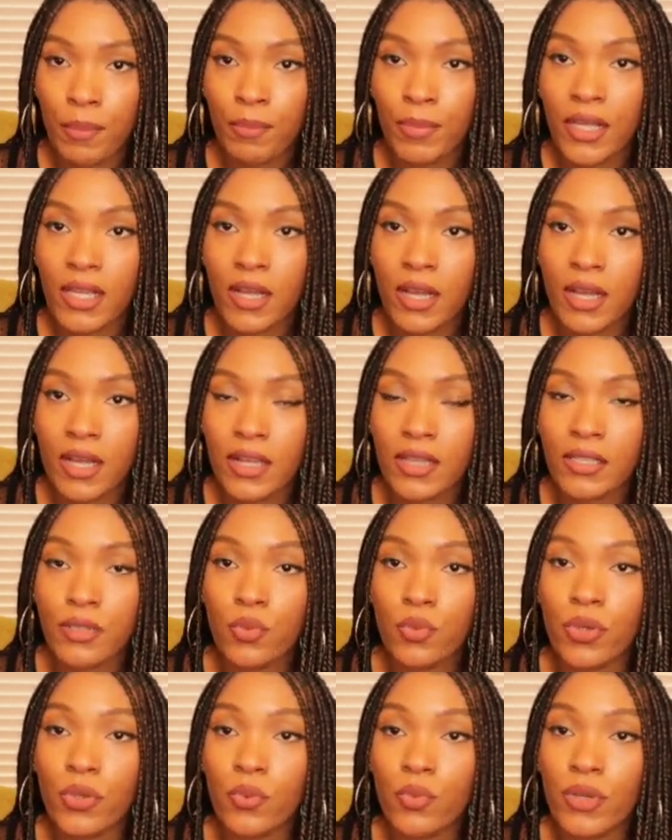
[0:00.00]

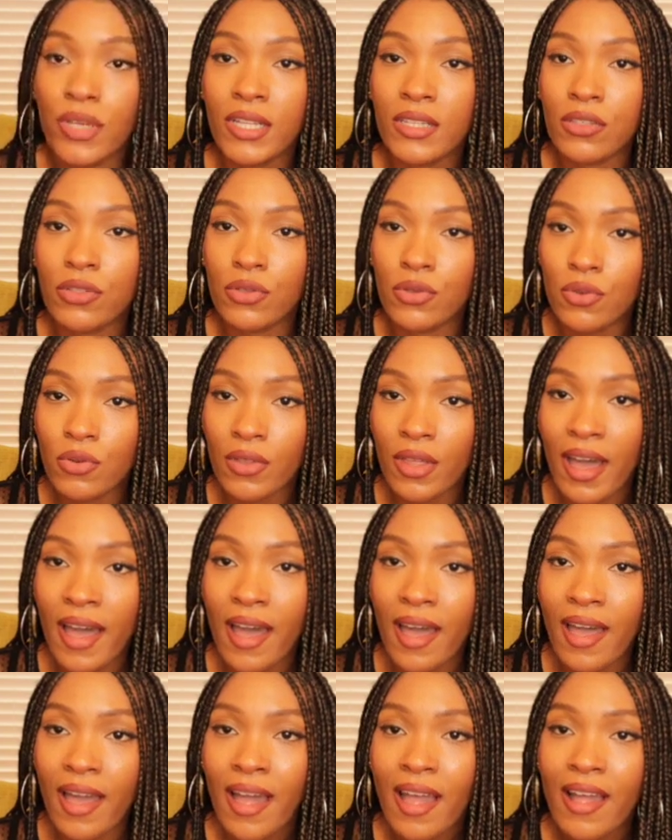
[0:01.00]
Because when we do
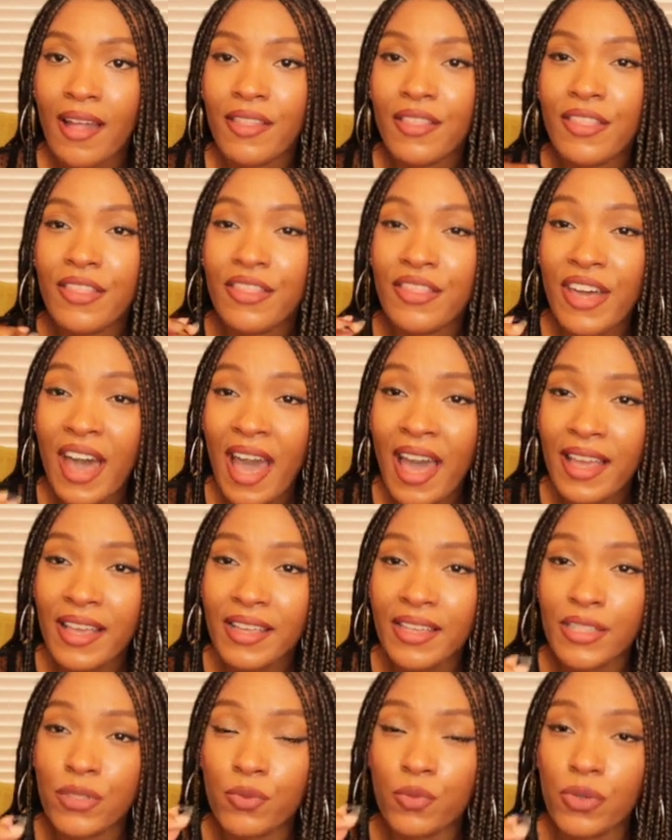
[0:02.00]
that, that
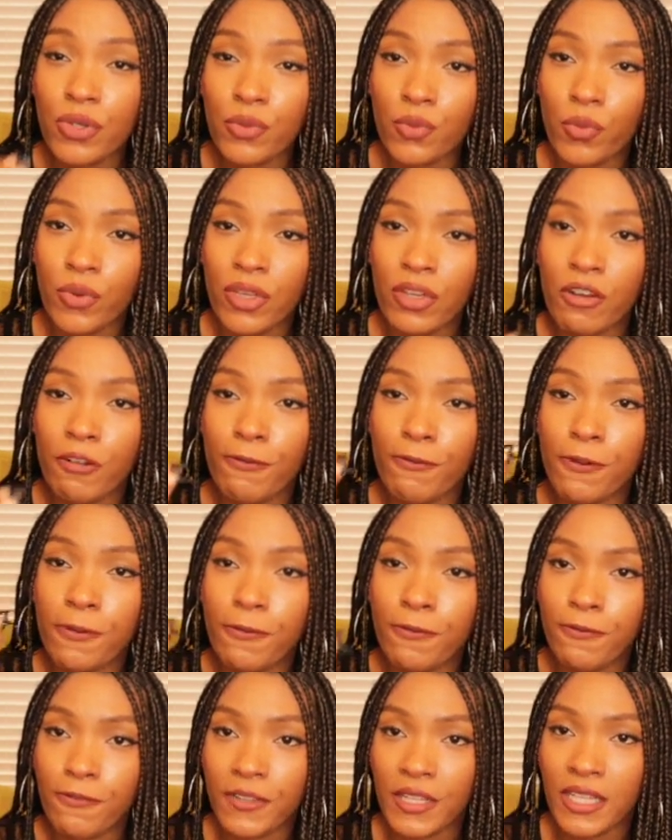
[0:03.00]
is when we are
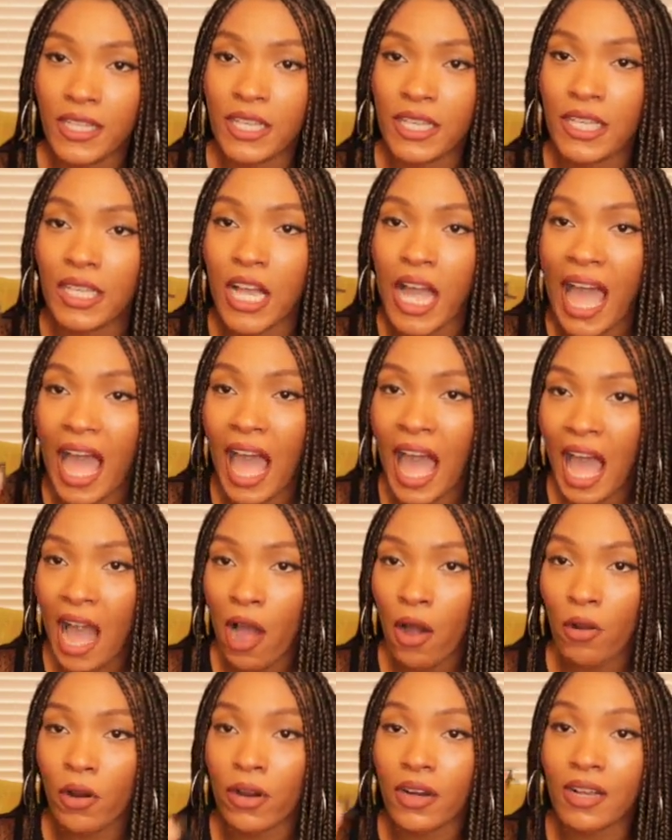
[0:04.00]
fulfilling
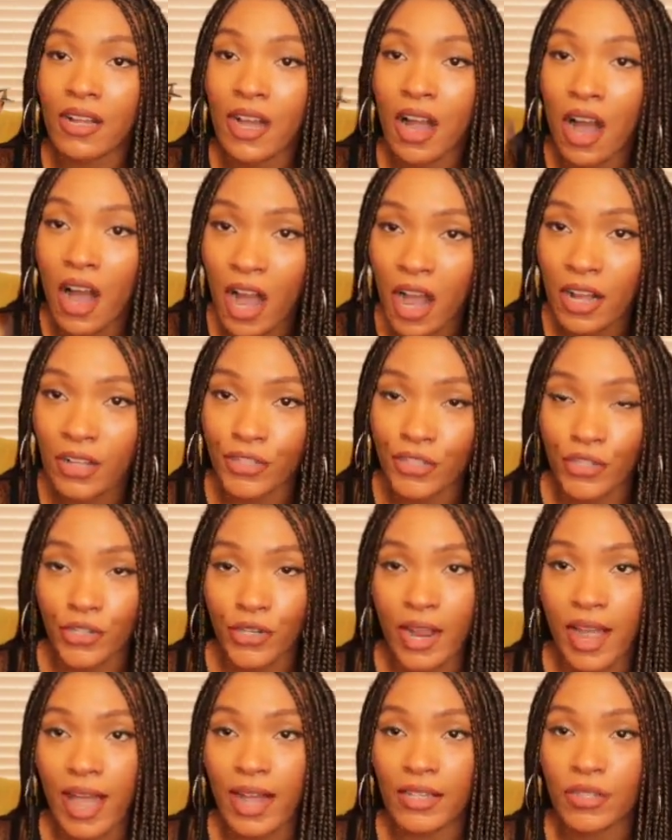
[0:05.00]
our
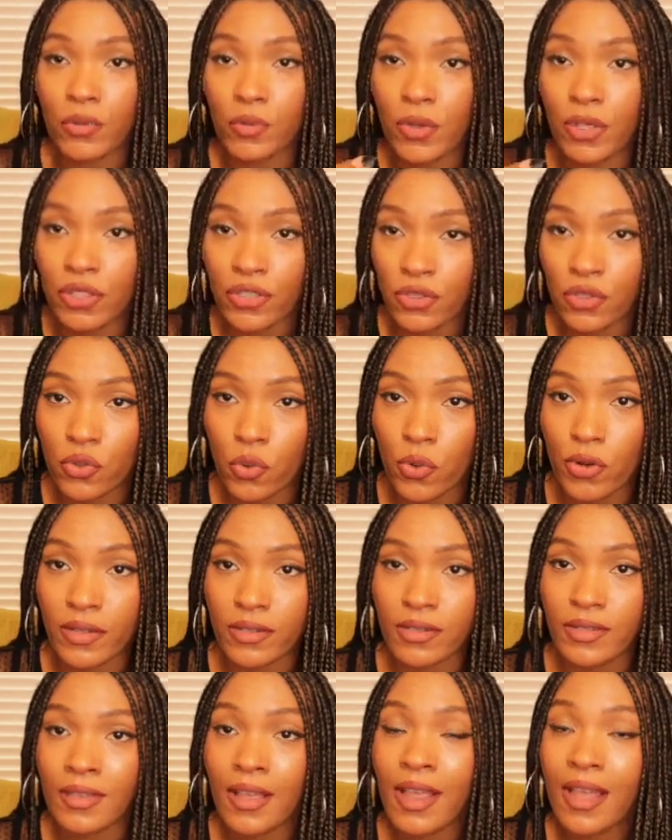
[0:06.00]
contract with
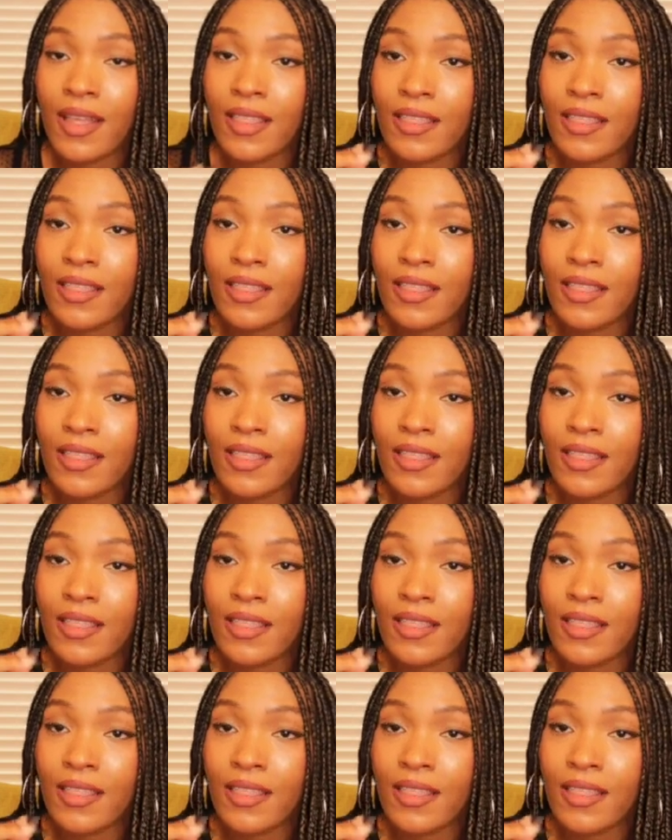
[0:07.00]
Source.